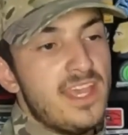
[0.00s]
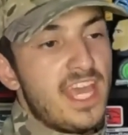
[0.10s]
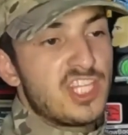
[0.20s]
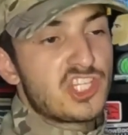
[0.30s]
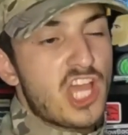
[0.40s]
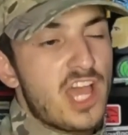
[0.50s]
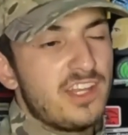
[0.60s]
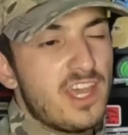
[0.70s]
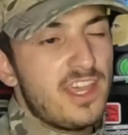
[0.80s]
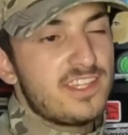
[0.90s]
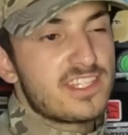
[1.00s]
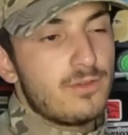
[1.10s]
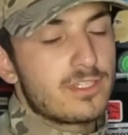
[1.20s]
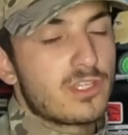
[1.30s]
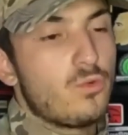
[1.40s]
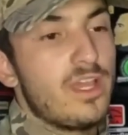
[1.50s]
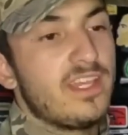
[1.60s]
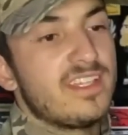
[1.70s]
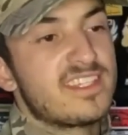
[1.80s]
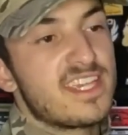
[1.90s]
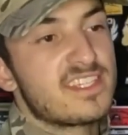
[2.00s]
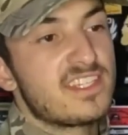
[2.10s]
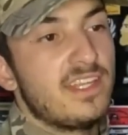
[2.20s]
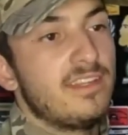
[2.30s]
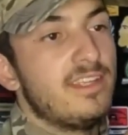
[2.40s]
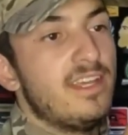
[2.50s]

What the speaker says: It's shot nice. It was quite consistent.